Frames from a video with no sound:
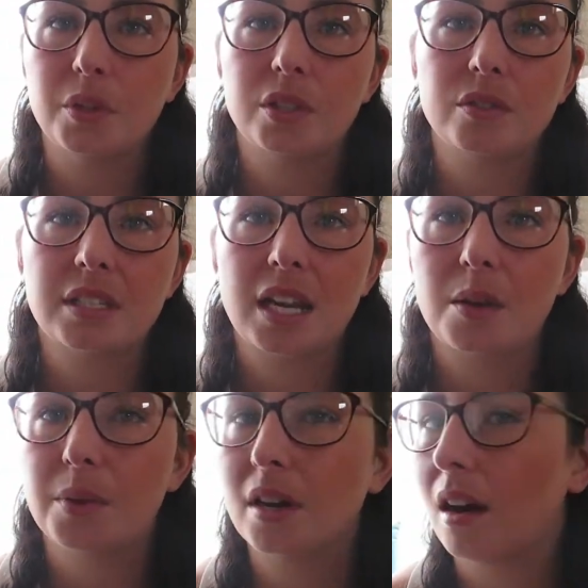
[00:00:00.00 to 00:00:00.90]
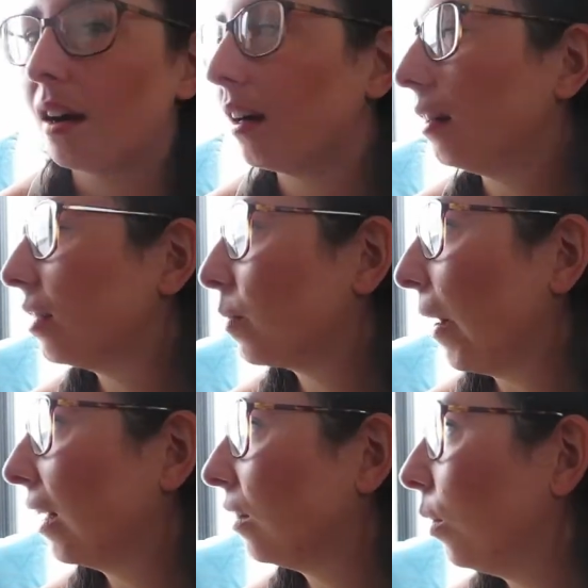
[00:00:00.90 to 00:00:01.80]
You know, today we are
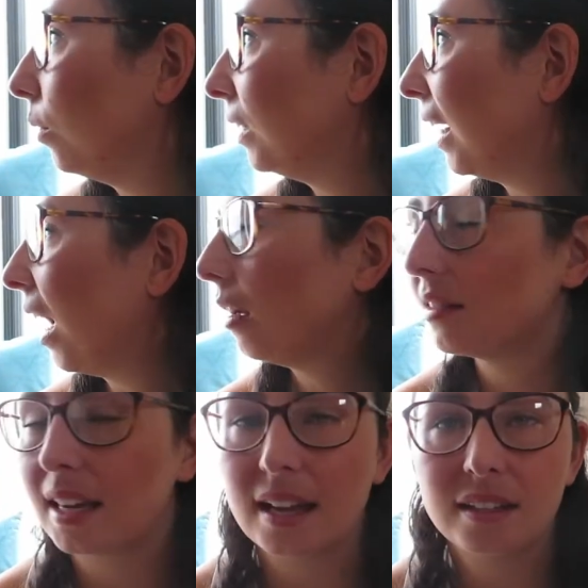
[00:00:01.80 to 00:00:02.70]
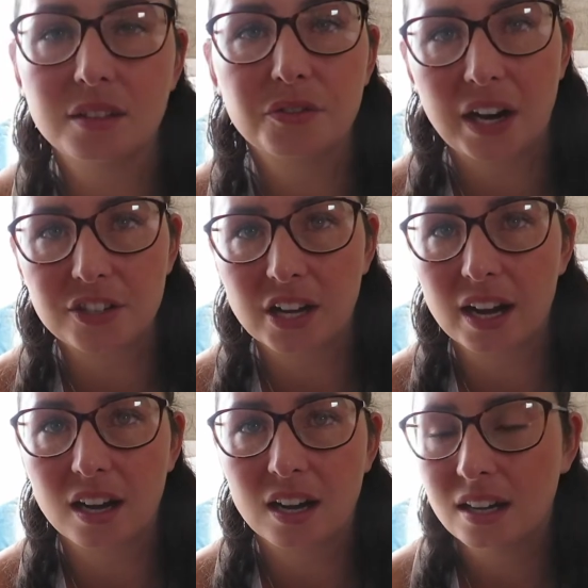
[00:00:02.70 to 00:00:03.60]
spending the whole day outside in the fresh
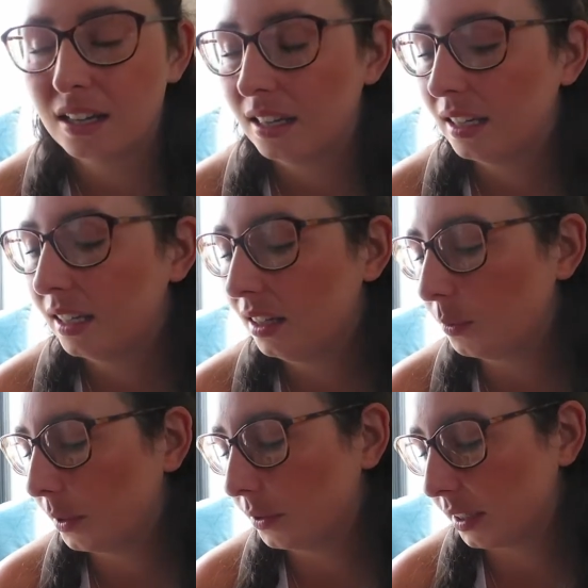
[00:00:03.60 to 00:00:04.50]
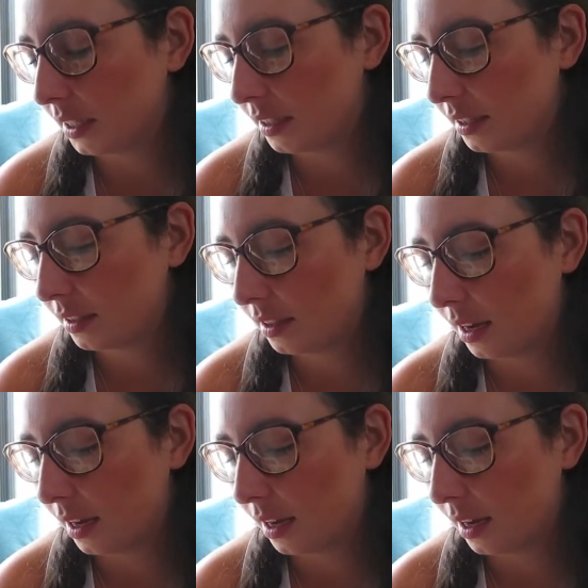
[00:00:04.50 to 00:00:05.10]
air, in the wilderness.